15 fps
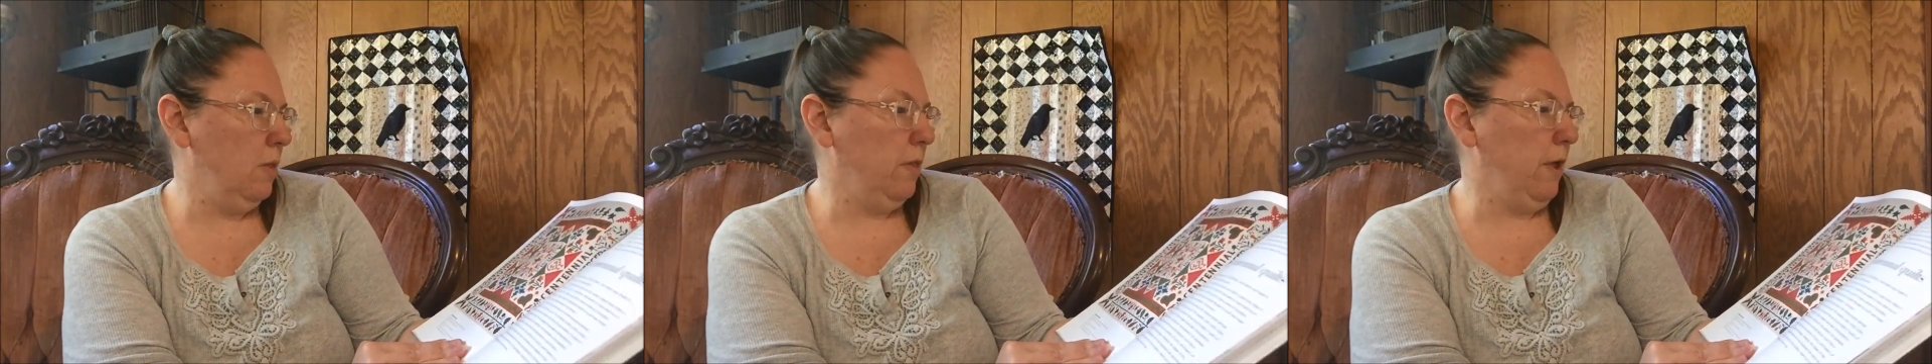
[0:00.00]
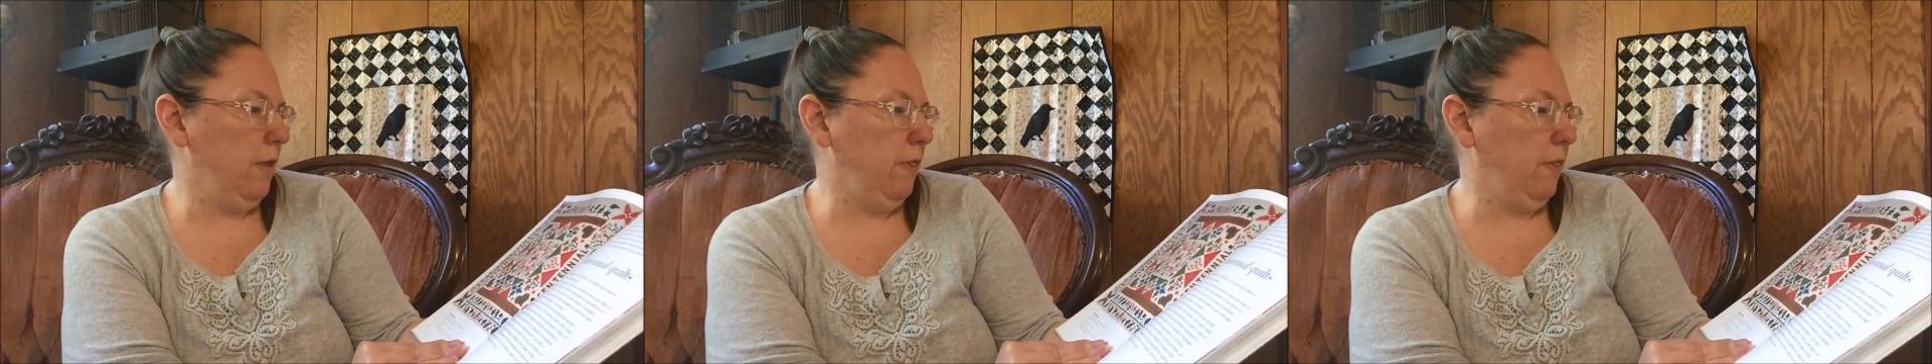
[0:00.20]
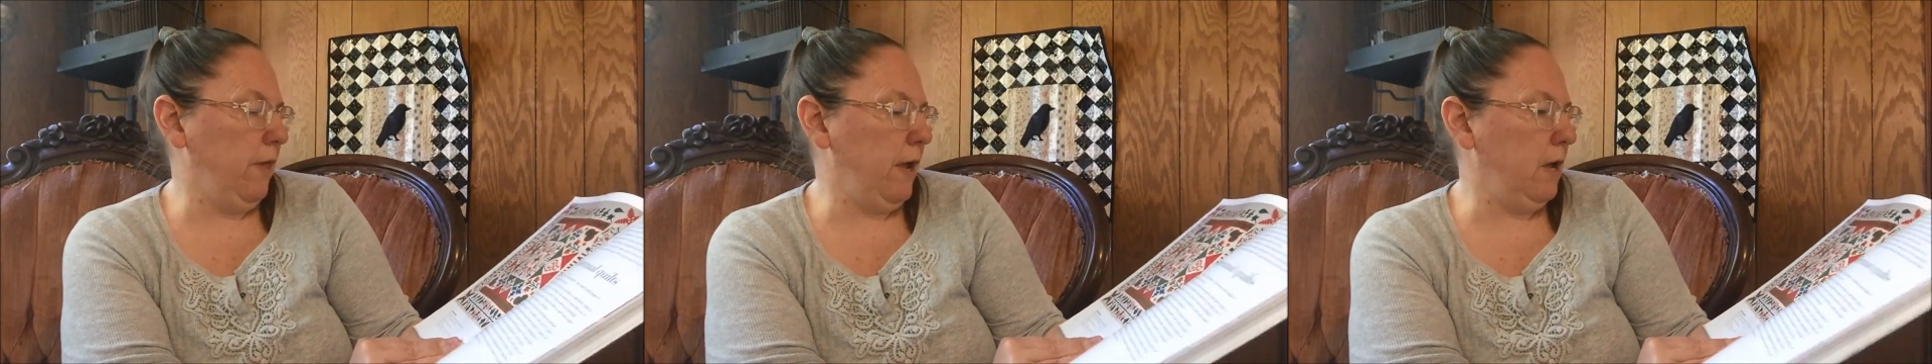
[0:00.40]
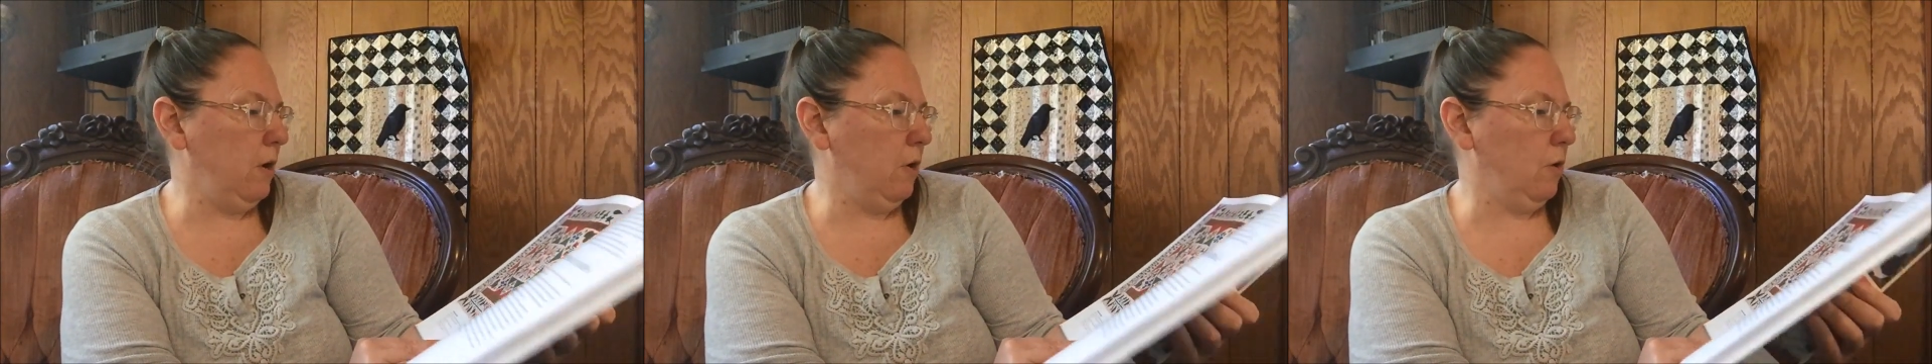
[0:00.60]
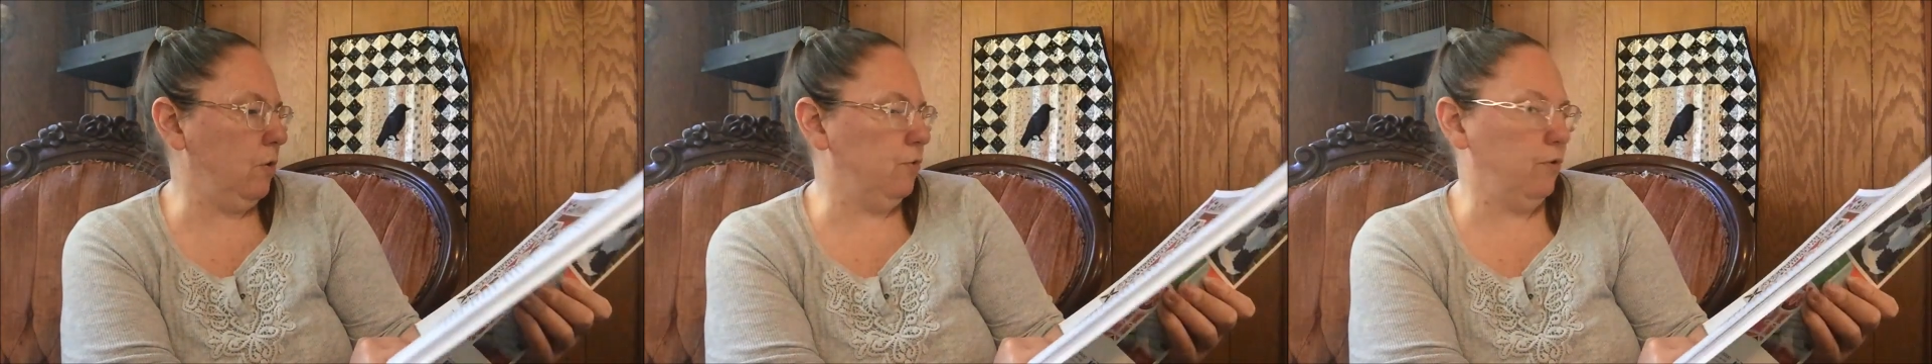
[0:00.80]
They think
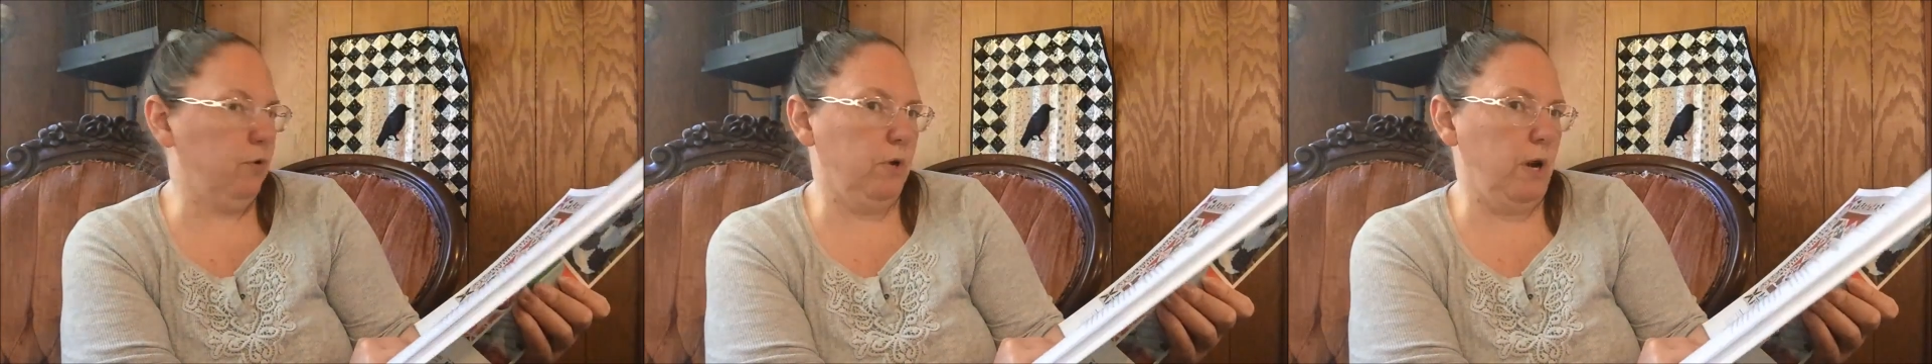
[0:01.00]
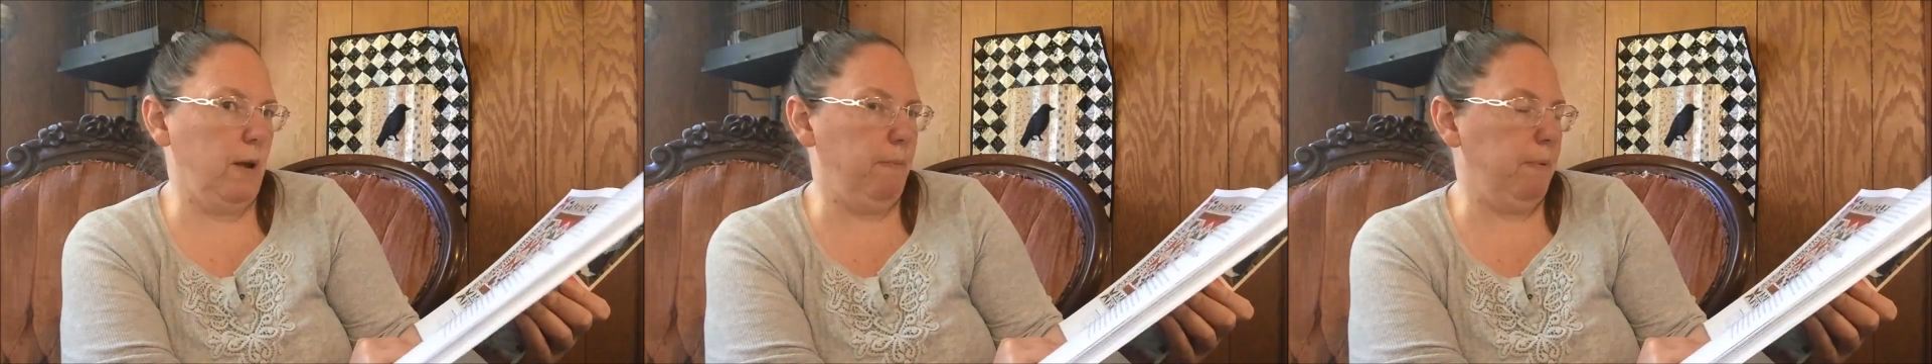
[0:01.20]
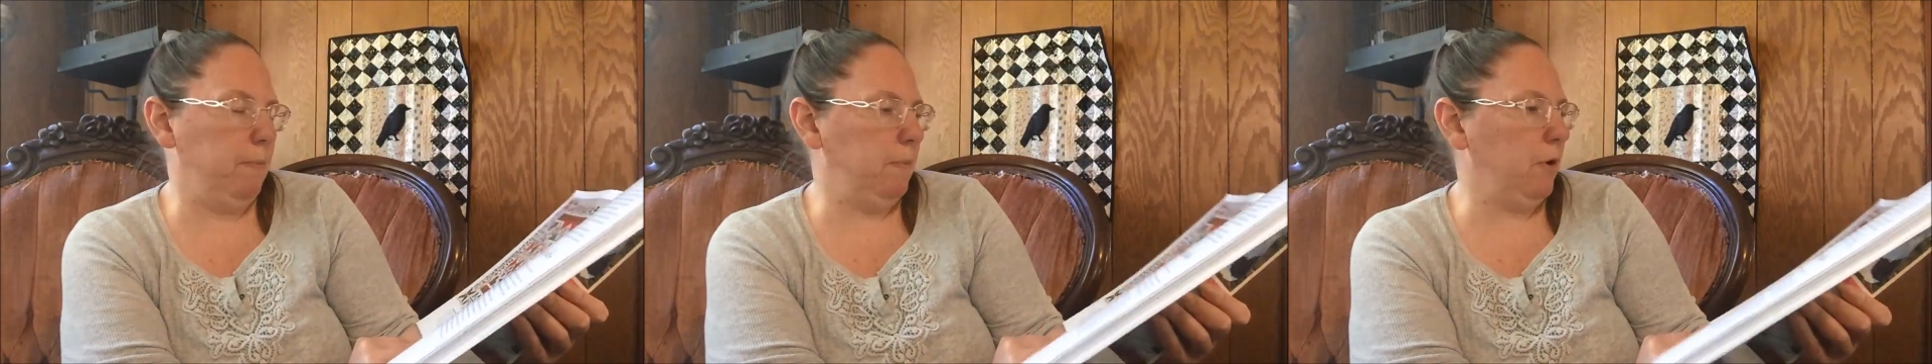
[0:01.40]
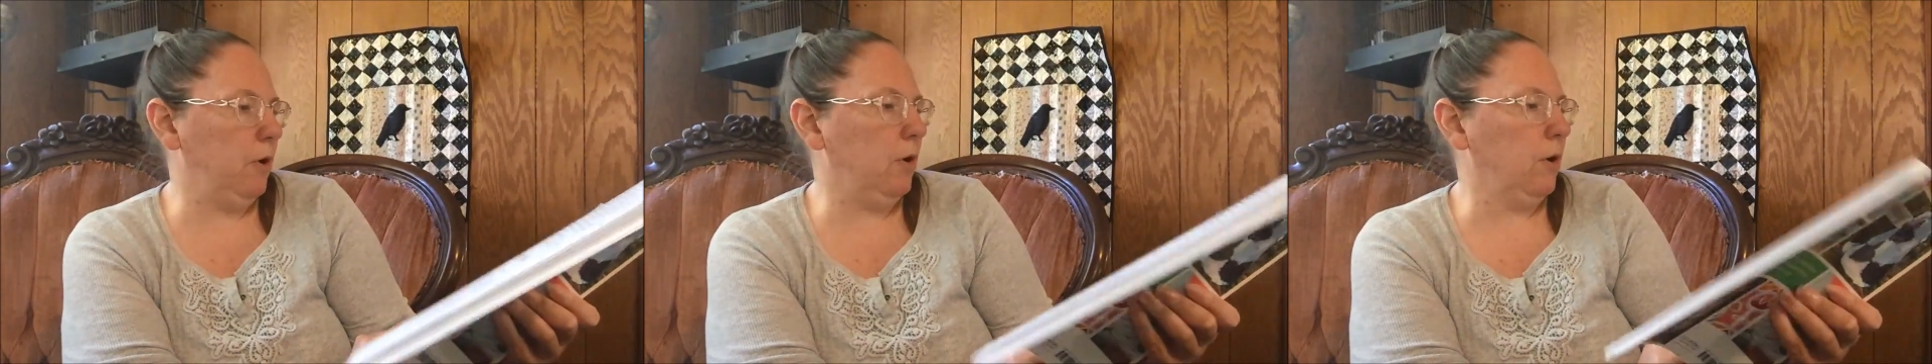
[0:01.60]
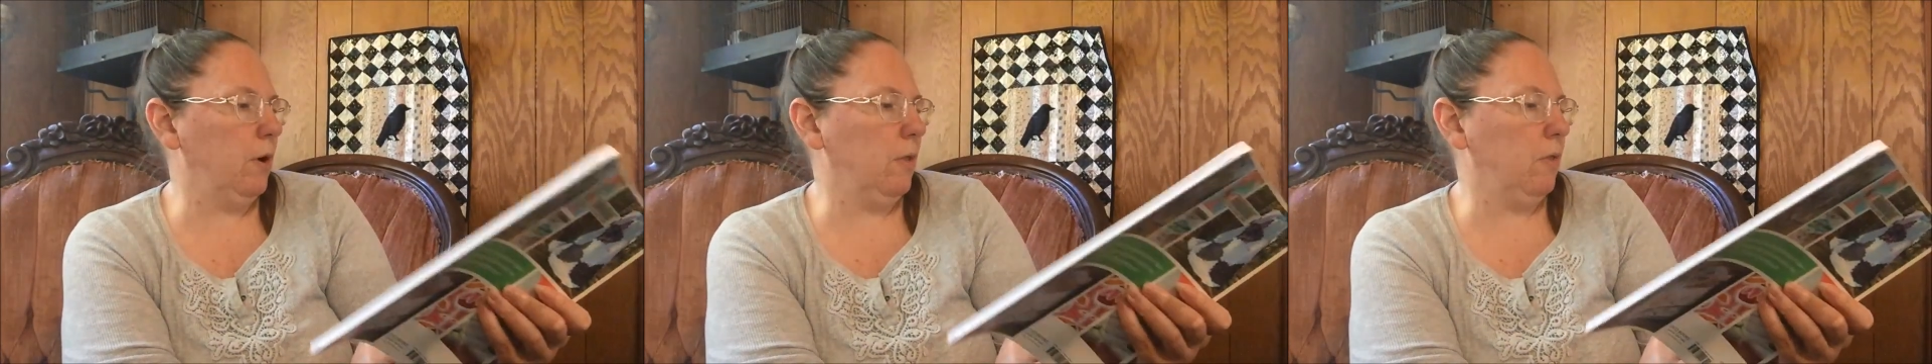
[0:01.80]
Gertrude Knappenberger